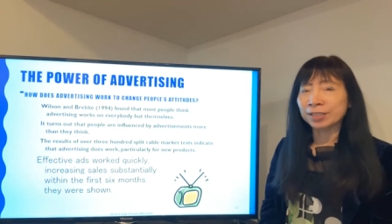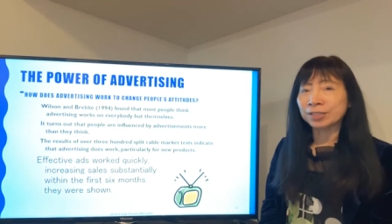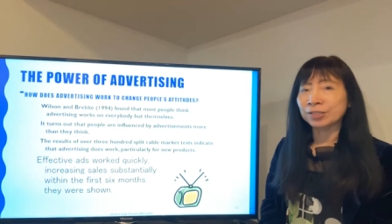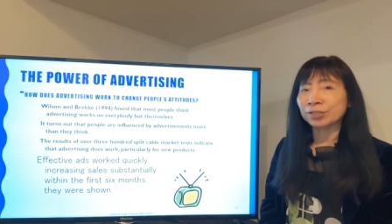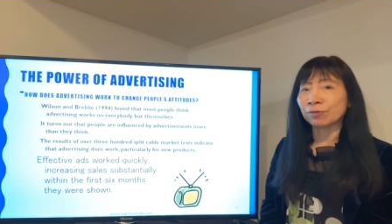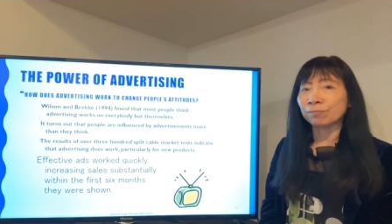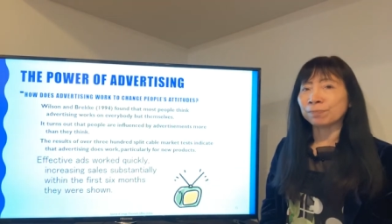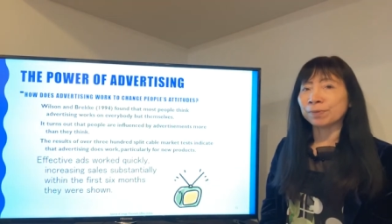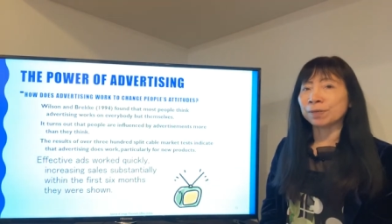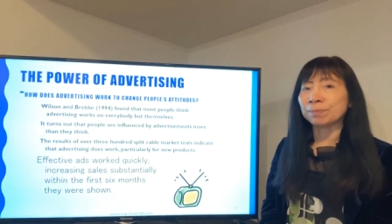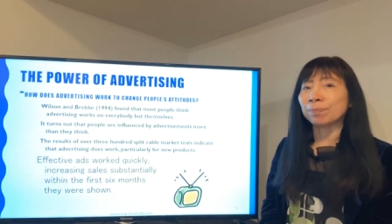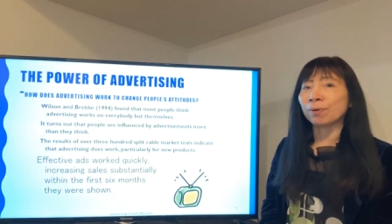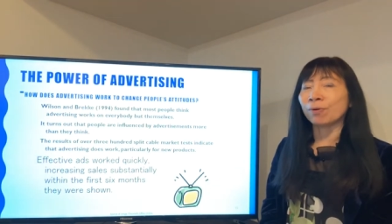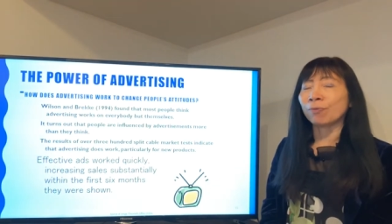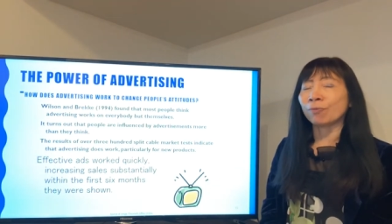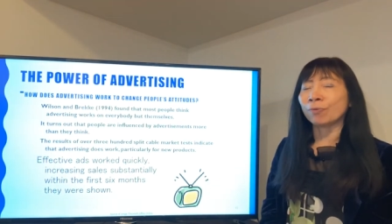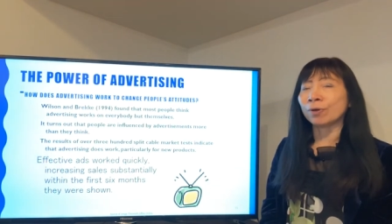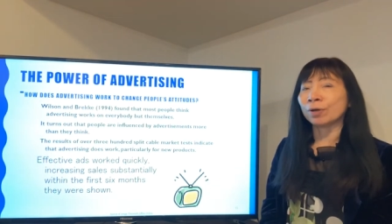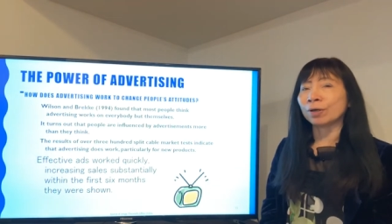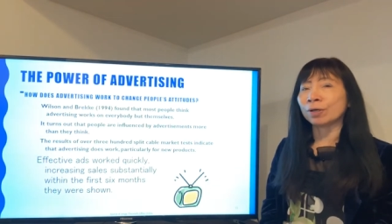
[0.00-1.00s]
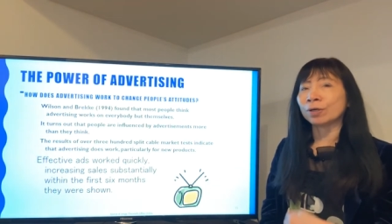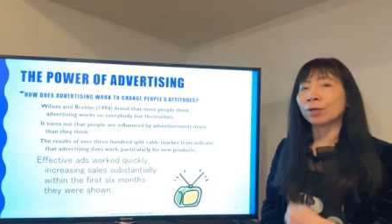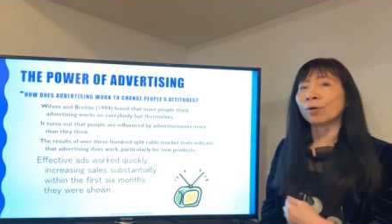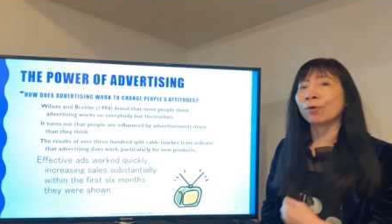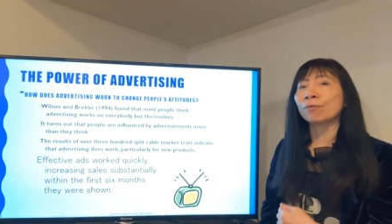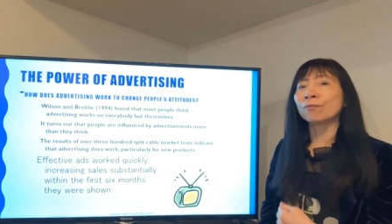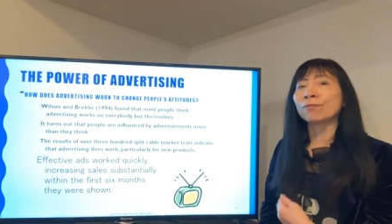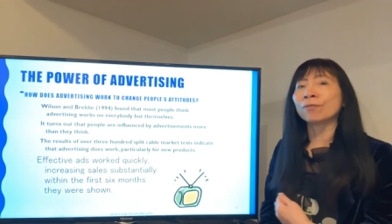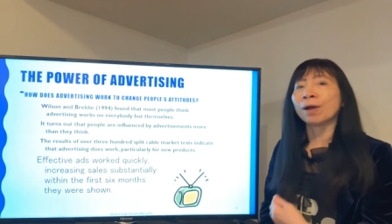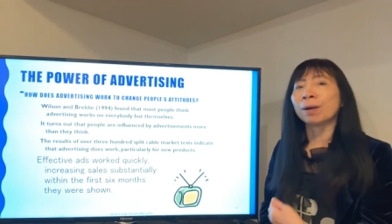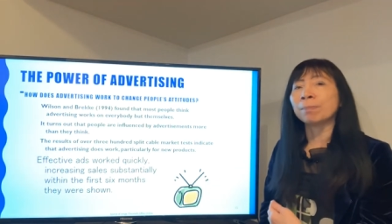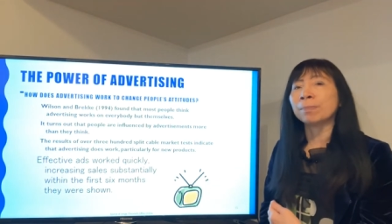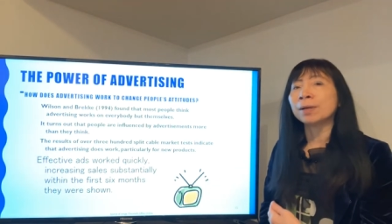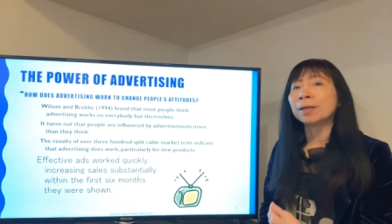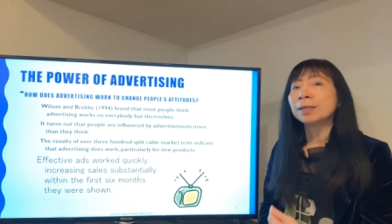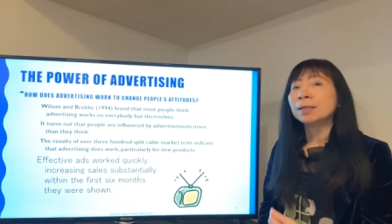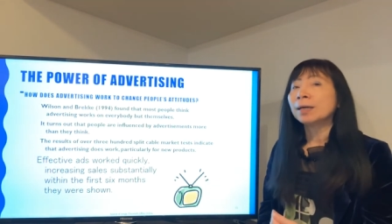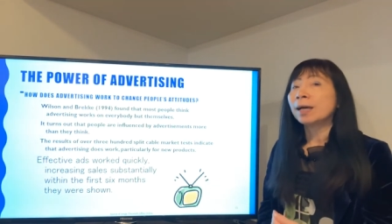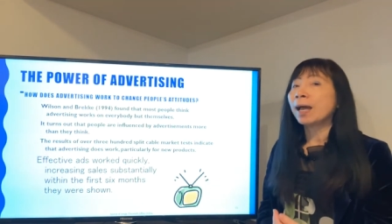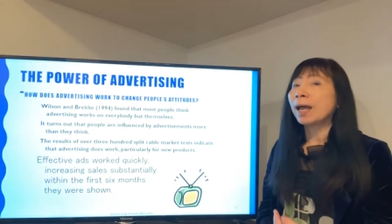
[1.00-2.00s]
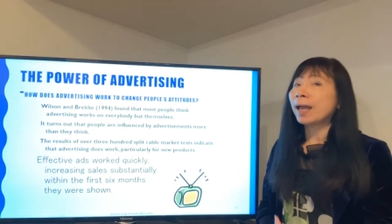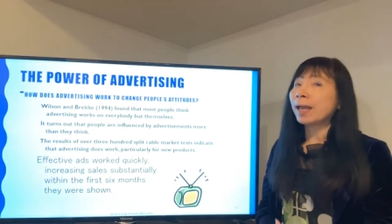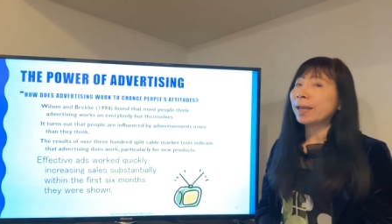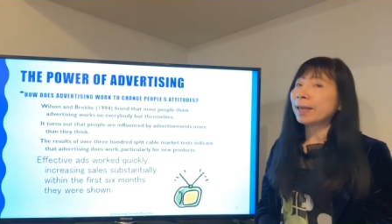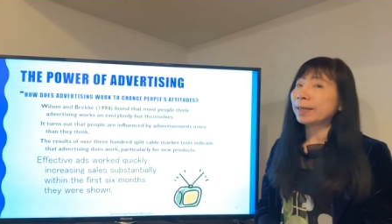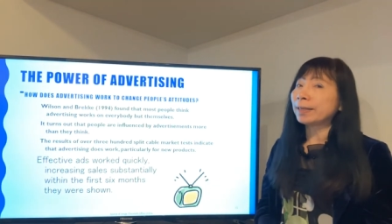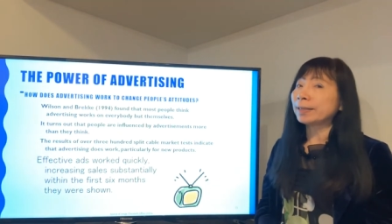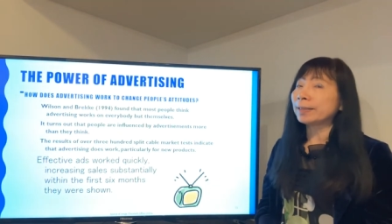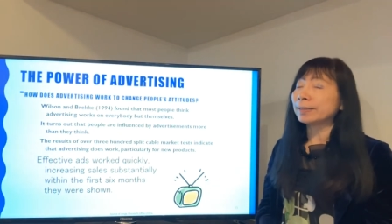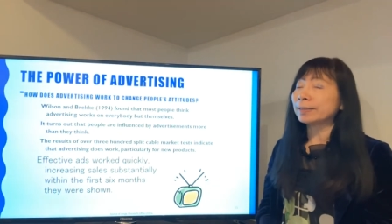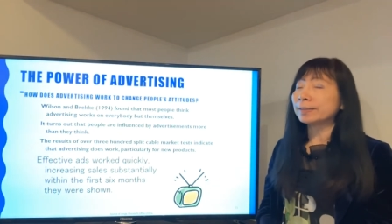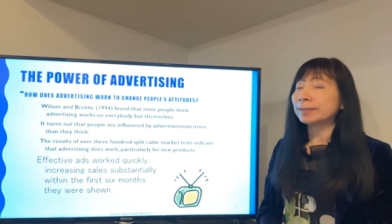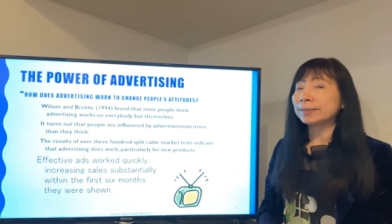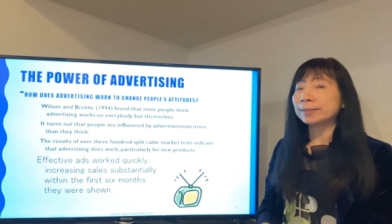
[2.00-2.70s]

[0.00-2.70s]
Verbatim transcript: So people will go from, hey,